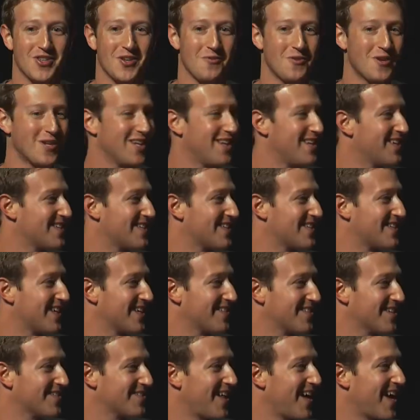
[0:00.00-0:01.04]
that we needed to
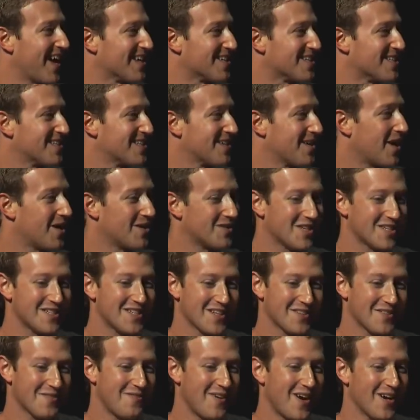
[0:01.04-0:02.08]
take the class, to
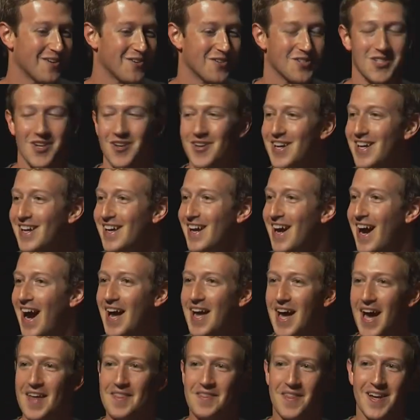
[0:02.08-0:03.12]
take the final. So
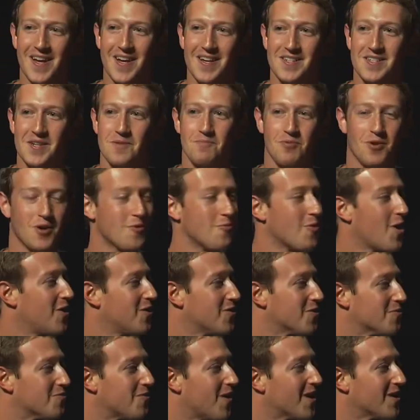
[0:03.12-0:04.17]
I think I did pretty well
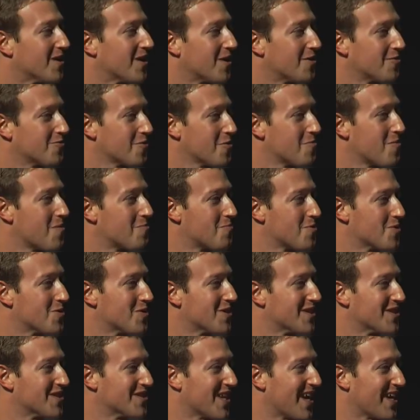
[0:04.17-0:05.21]
in the final. I don't remember
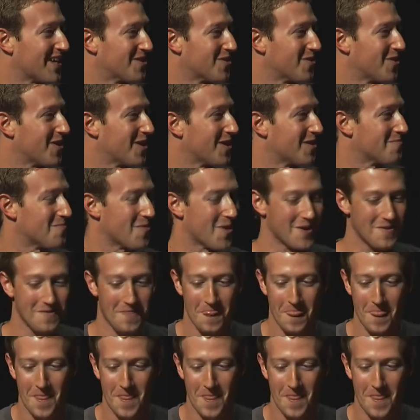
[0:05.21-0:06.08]
the exact grade, but.